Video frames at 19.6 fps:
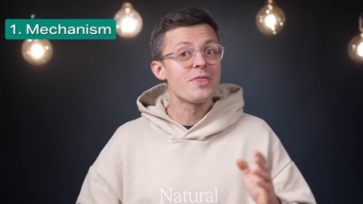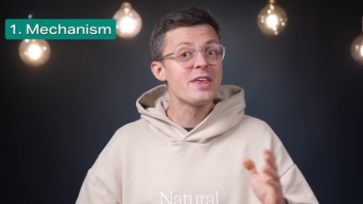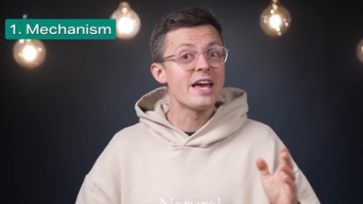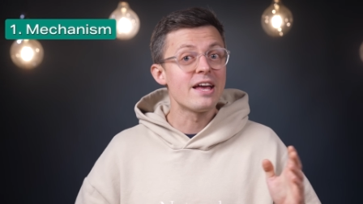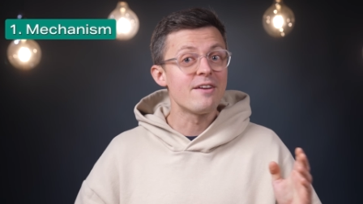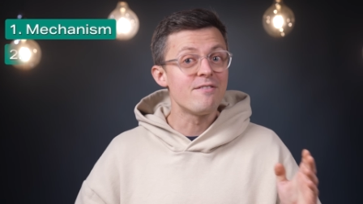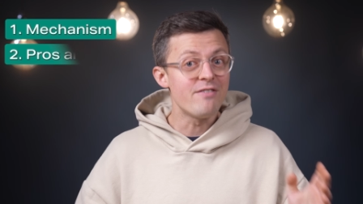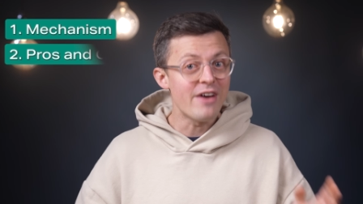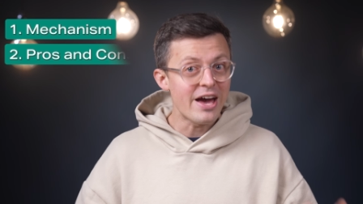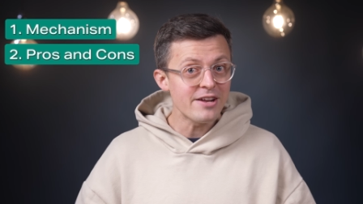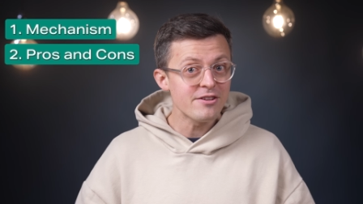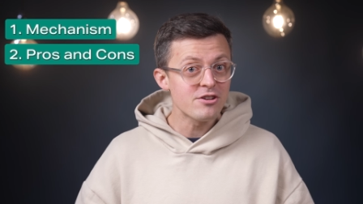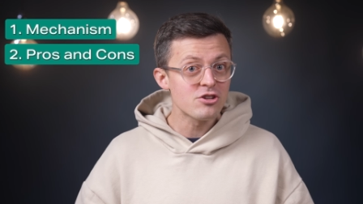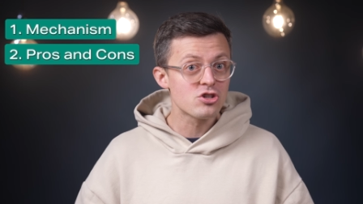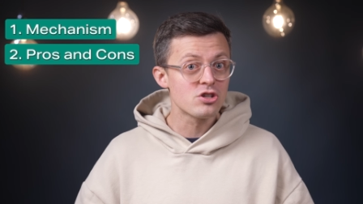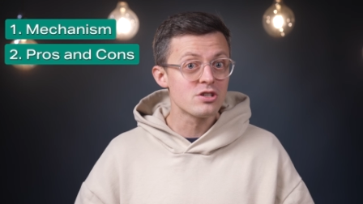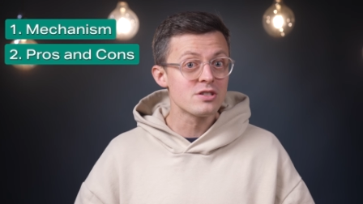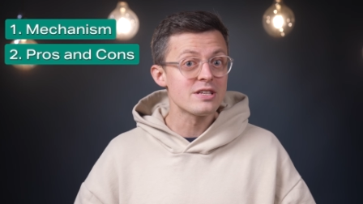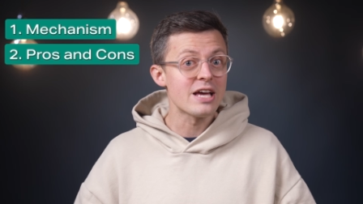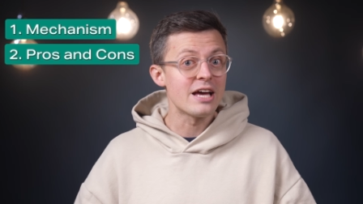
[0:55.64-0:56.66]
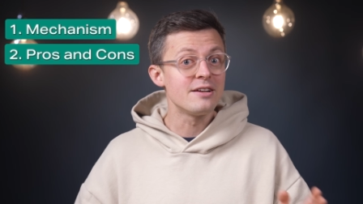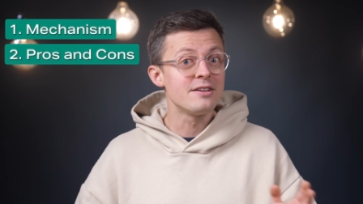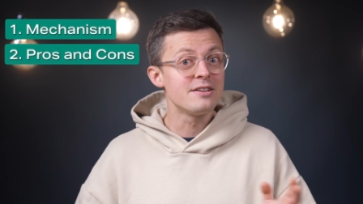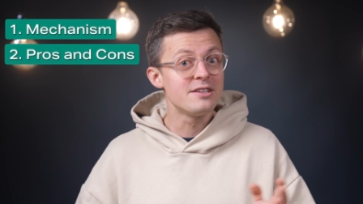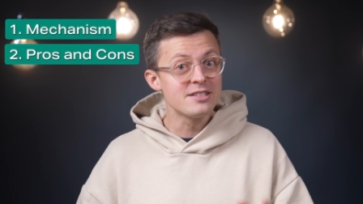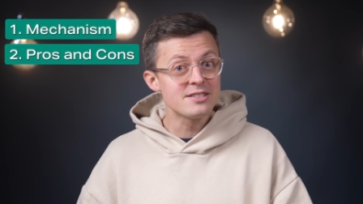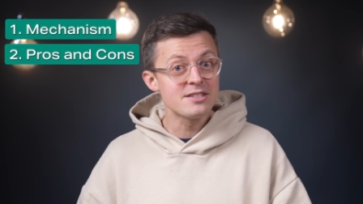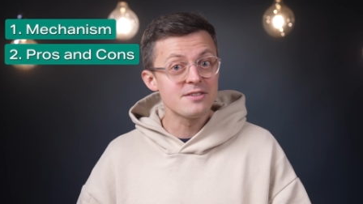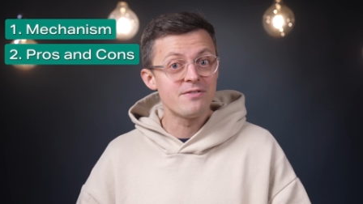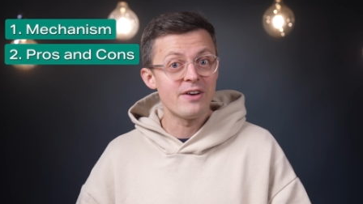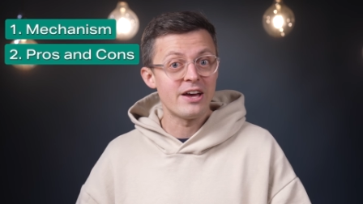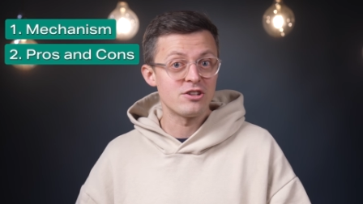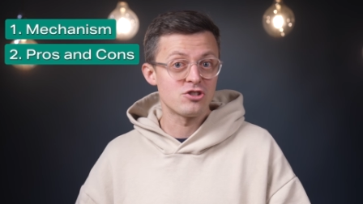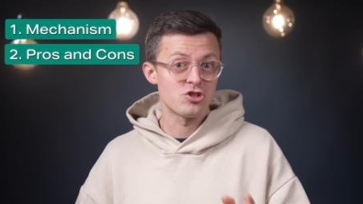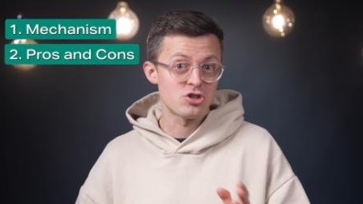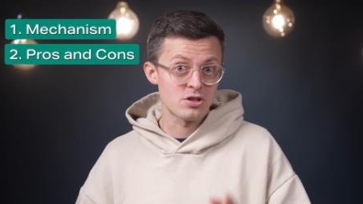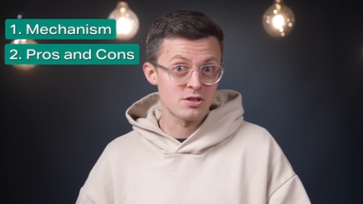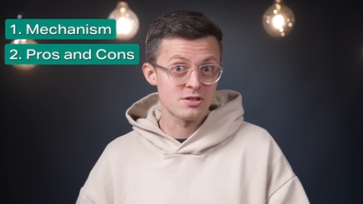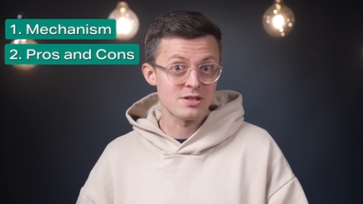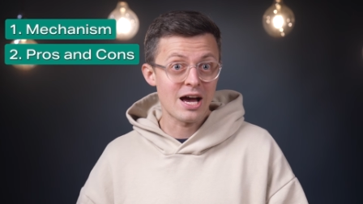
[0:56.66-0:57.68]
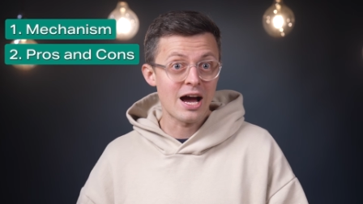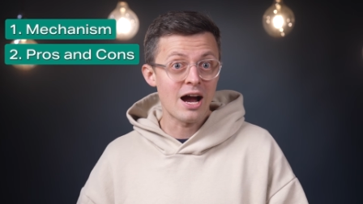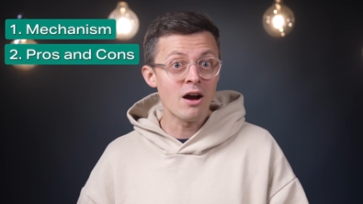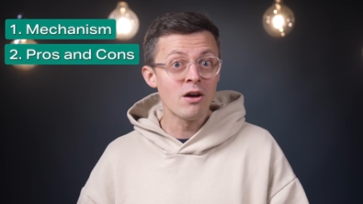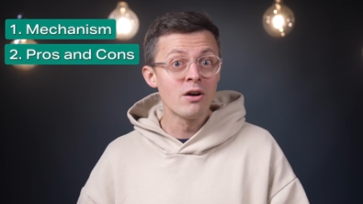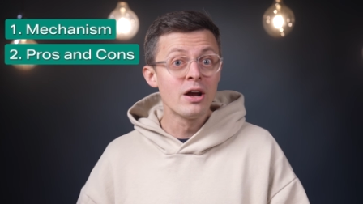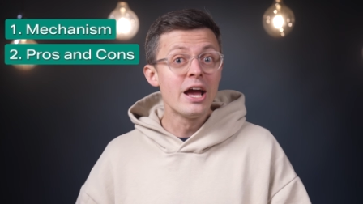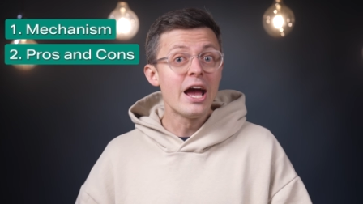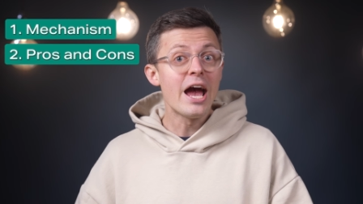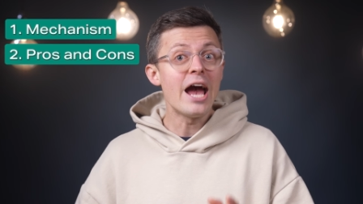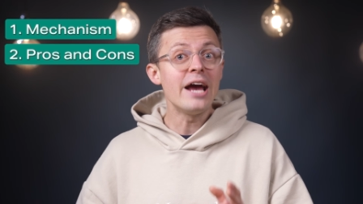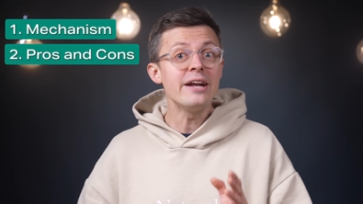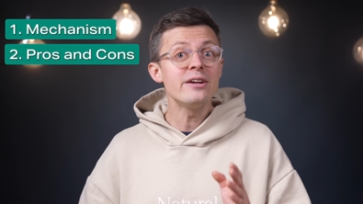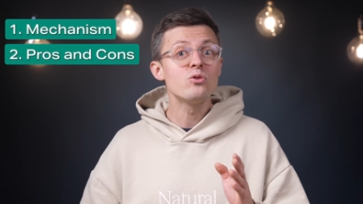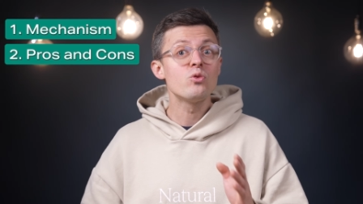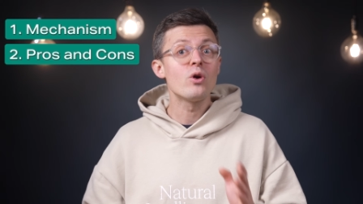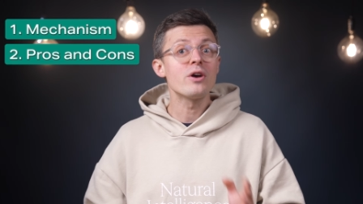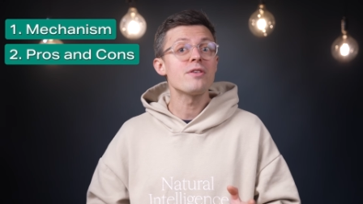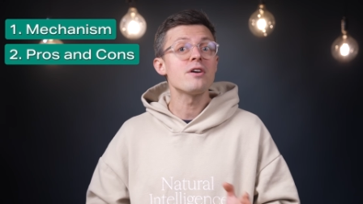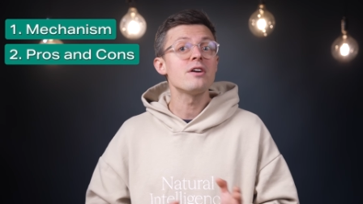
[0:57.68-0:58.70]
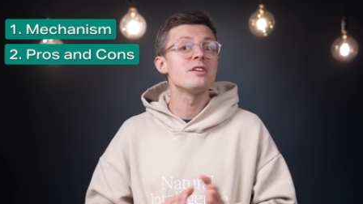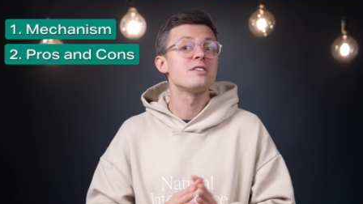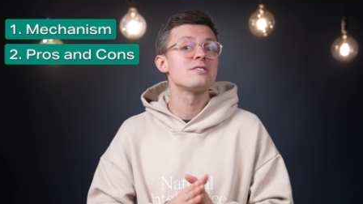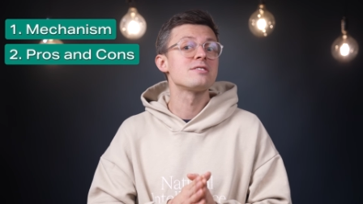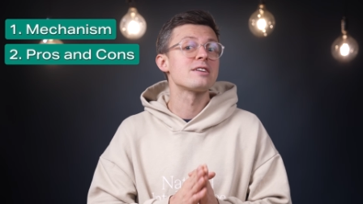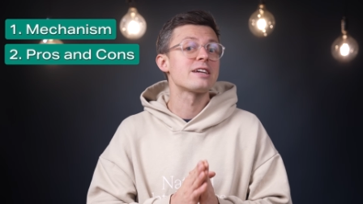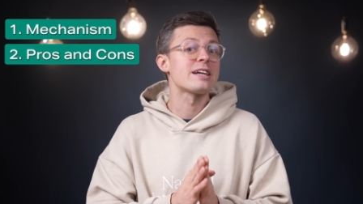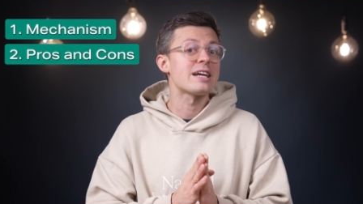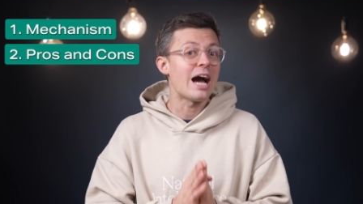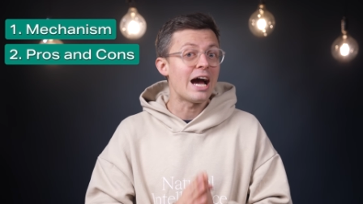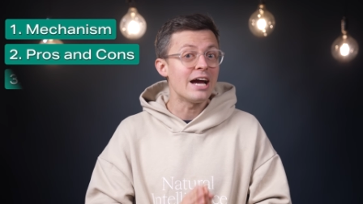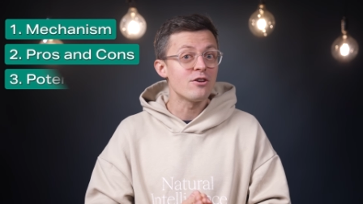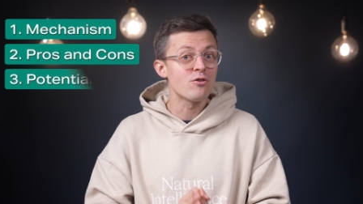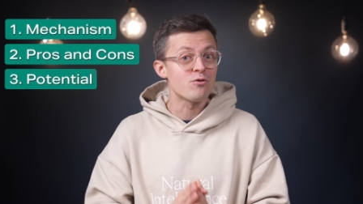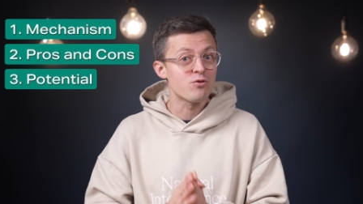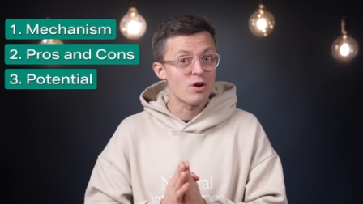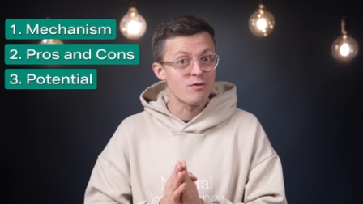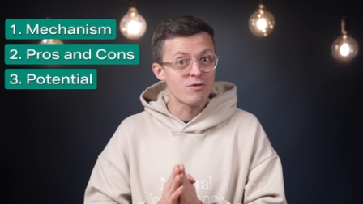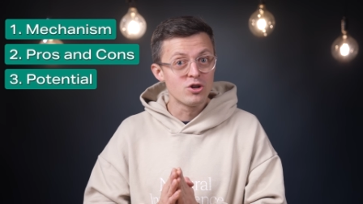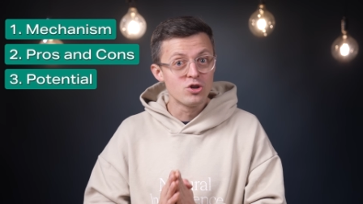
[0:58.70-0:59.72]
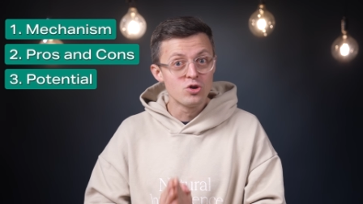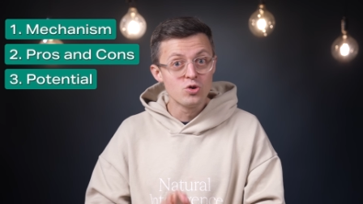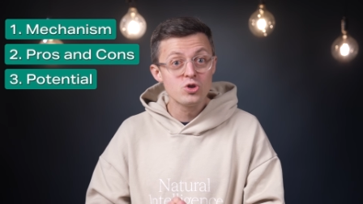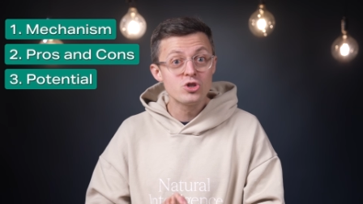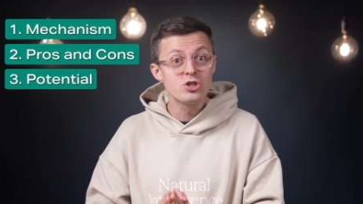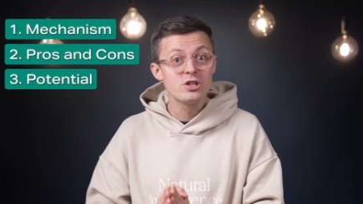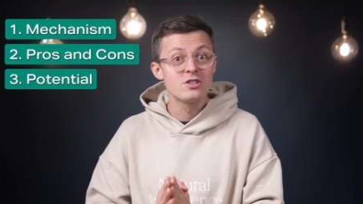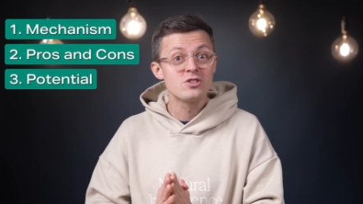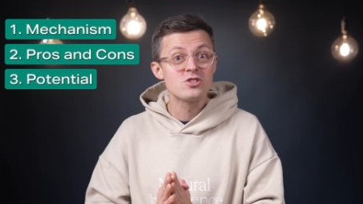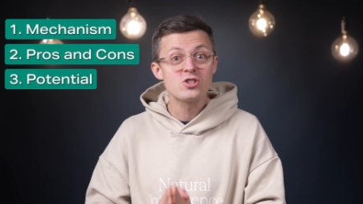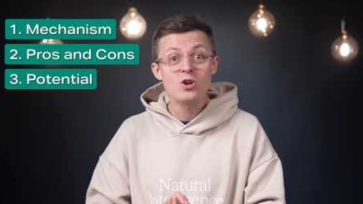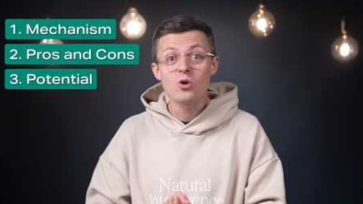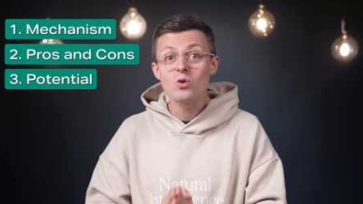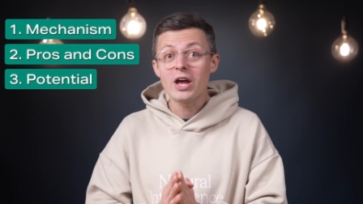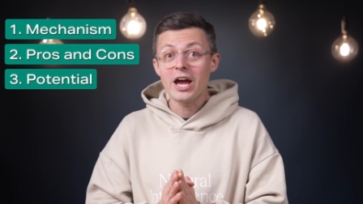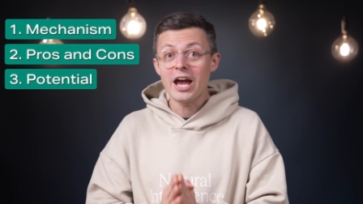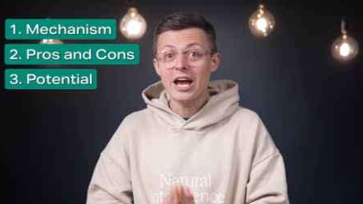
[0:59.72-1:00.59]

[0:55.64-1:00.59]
the advantages and disadvantages are and whether it is a kind of revolution in solar